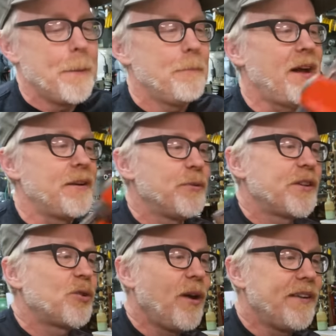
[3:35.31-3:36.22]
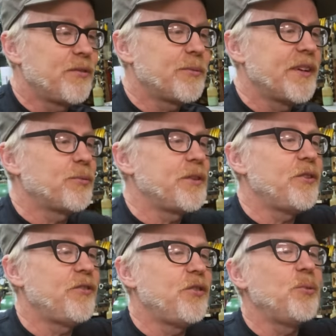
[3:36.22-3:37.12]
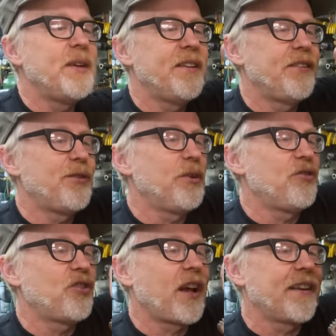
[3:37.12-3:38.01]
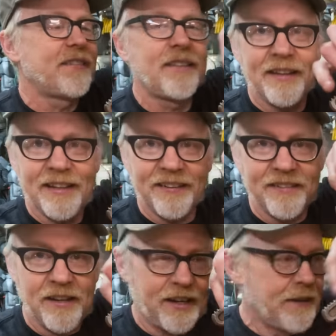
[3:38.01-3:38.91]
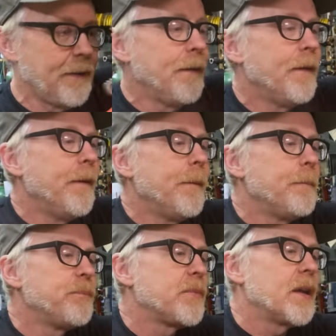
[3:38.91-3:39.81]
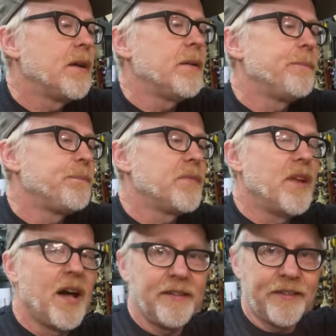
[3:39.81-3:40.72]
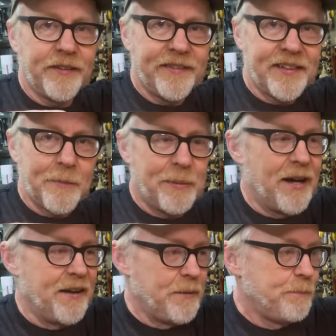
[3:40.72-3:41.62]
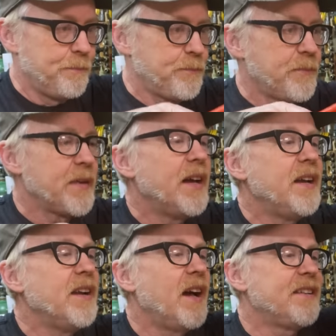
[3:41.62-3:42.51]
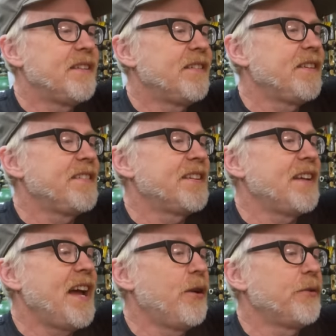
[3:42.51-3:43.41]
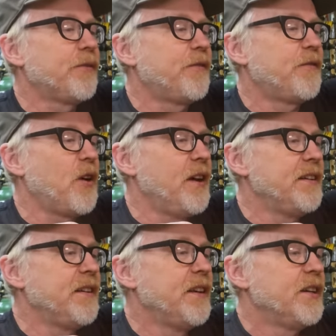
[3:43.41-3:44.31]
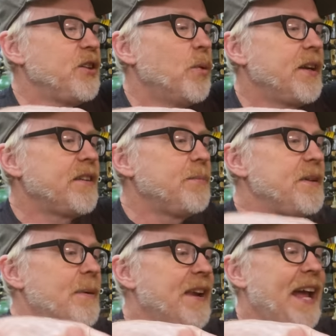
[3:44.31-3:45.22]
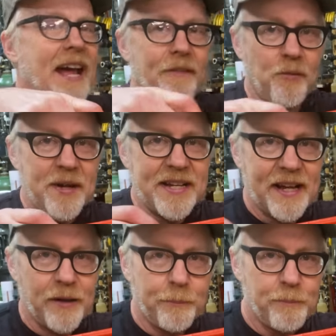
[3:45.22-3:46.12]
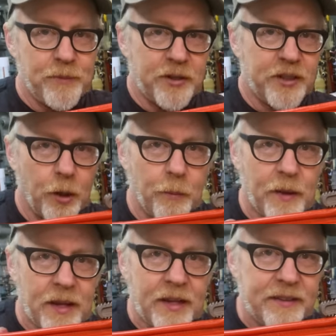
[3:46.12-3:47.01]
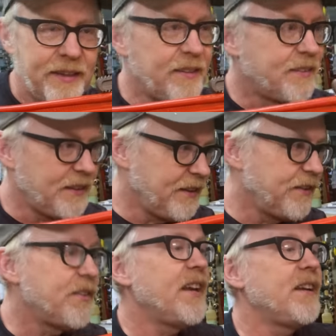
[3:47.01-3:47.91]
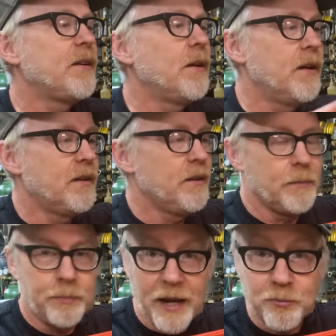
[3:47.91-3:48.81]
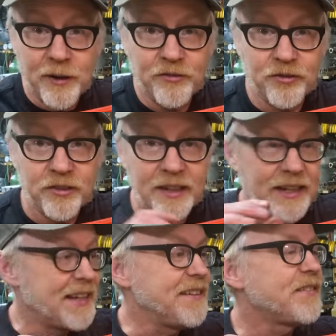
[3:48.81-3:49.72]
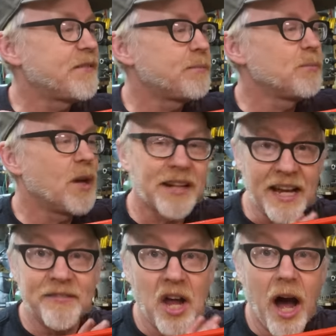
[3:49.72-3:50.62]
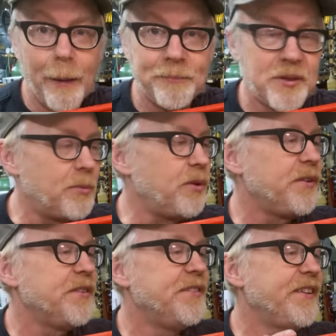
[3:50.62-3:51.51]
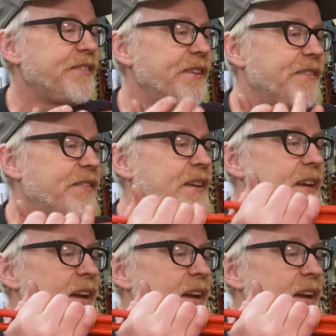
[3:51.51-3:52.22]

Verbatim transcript: But with a crescent wrench, what you do is you adjust this nut, not until it's at the bottom and not until it's at the outer front. You want it to be about halfway down. There you go. This is a, uh, a pipe wrench at its kind of an optimal distance.